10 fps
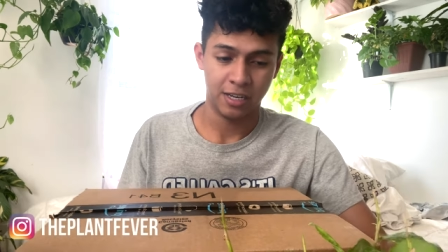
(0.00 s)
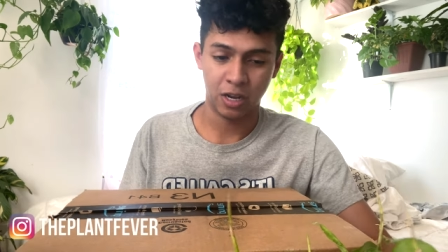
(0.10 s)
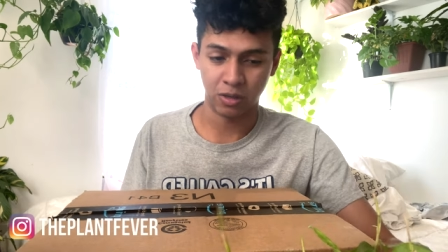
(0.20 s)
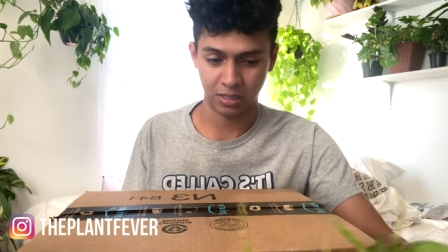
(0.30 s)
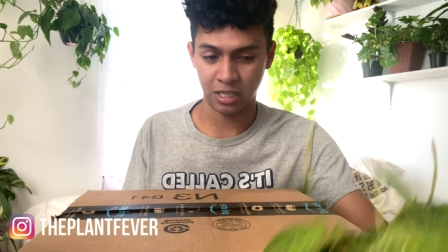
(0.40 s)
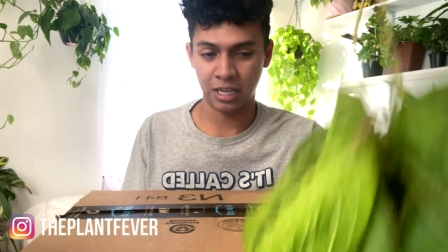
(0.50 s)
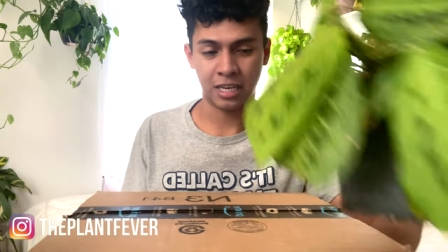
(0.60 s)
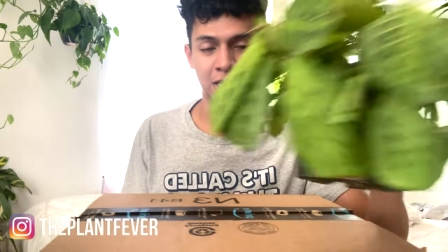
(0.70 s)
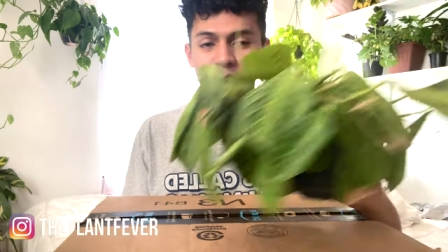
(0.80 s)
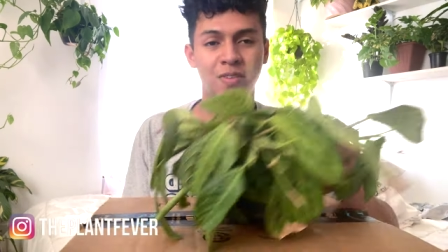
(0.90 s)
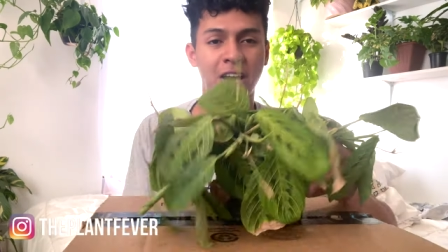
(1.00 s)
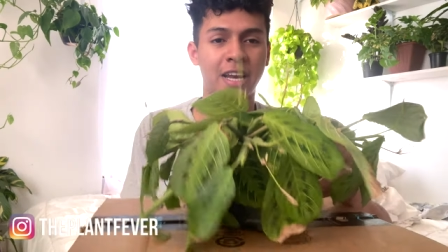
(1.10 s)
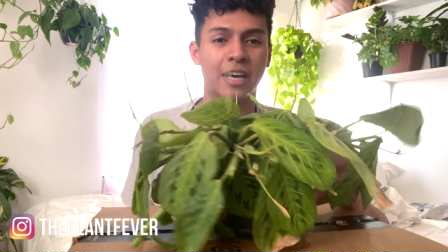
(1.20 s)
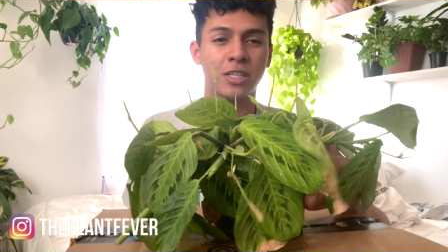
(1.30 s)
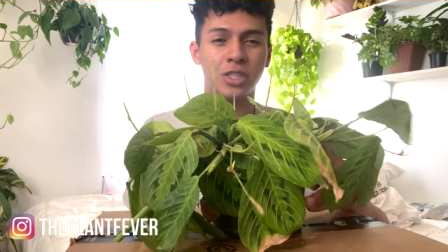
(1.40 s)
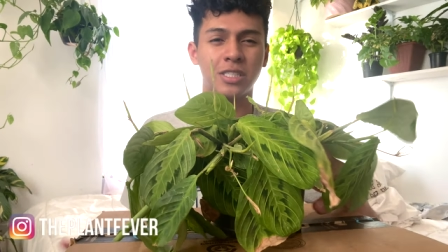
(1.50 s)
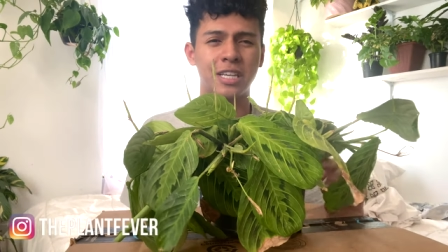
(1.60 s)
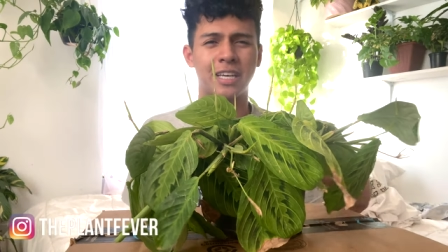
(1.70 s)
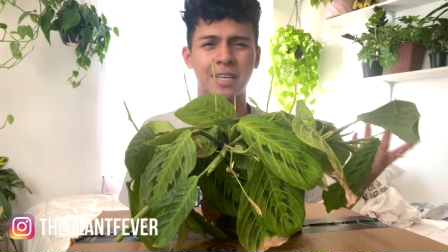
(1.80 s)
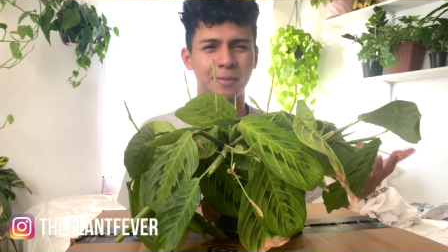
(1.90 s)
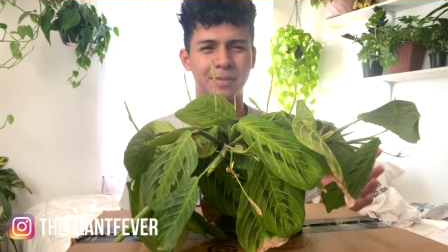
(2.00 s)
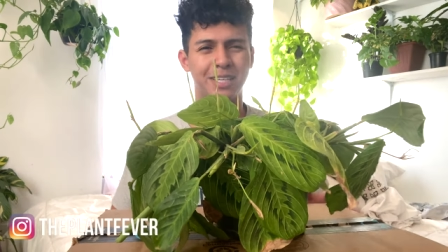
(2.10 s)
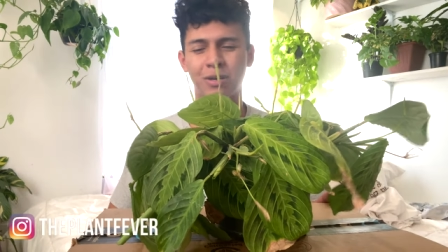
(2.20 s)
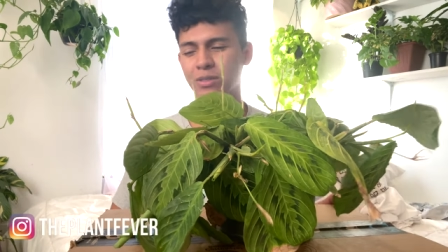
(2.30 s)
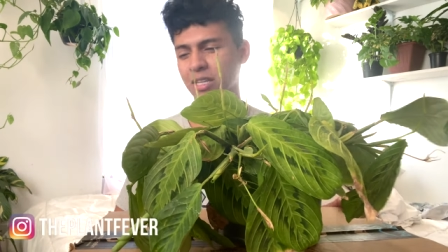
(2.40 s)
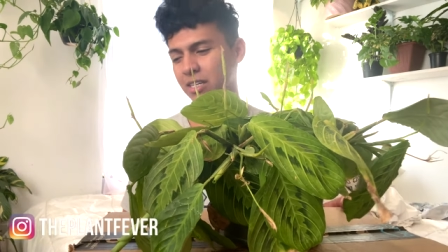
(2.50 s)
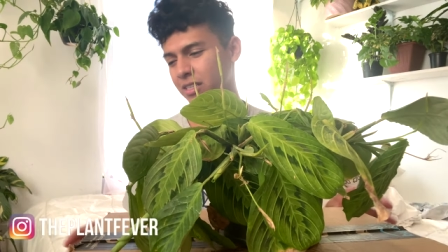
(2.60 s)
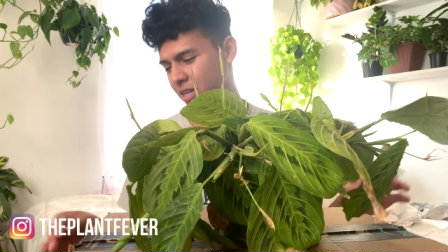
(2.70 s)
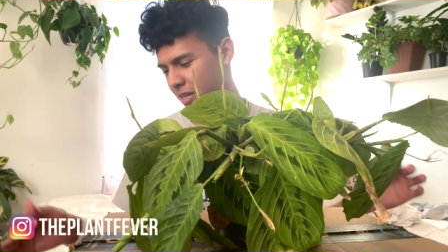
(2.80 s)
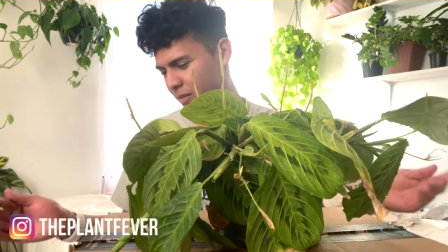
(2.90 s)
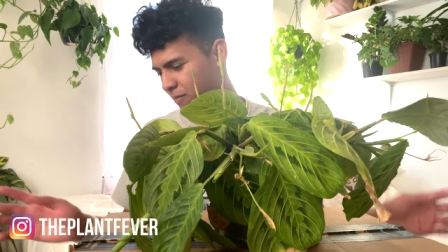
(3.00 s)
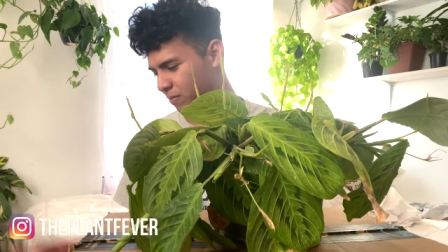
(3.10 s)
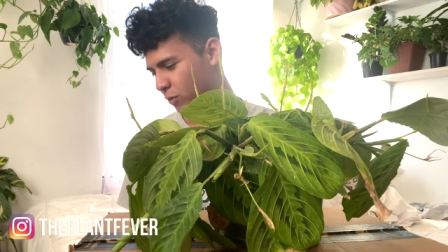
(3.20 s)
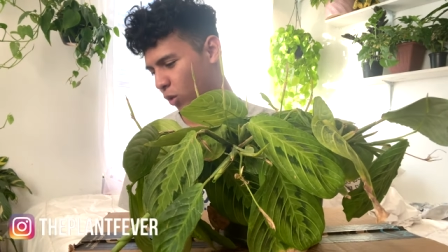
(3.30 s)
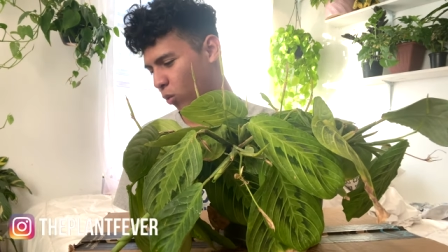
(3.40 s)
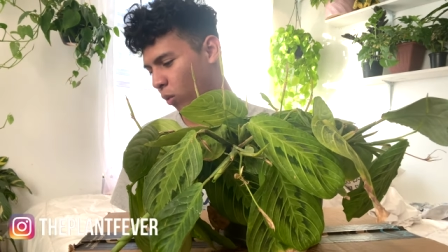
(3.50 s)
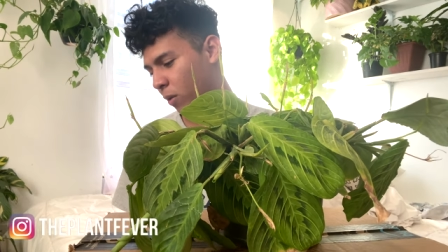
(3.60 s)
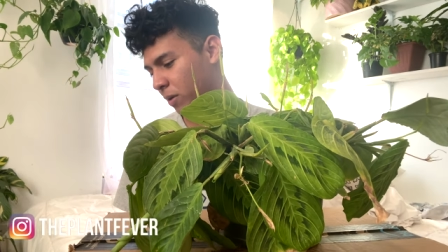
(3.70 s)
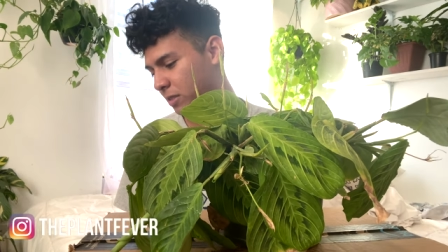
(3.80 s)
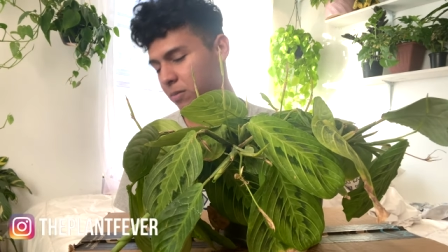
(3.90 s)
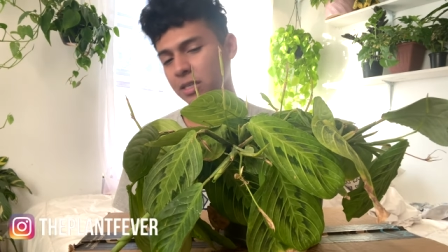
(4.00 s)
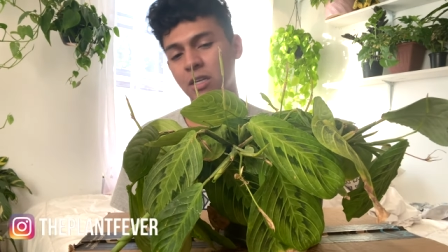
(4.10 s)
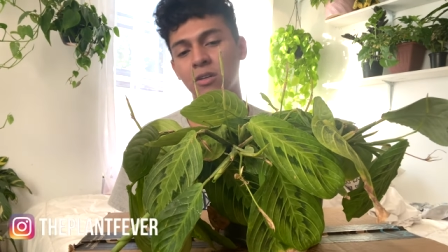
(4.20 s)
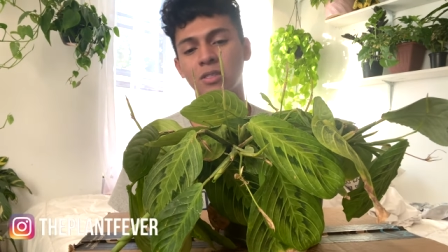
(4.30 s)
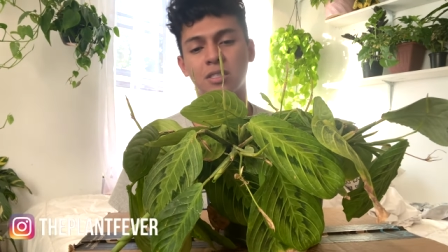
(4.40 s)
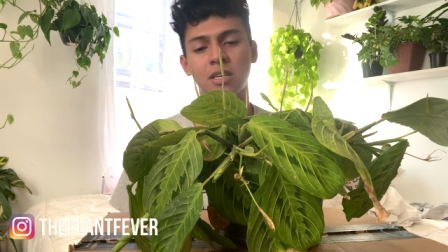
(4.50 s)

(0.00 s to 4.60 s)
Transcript: Now it's like, it's fine. I can just like get something else, like work with something else.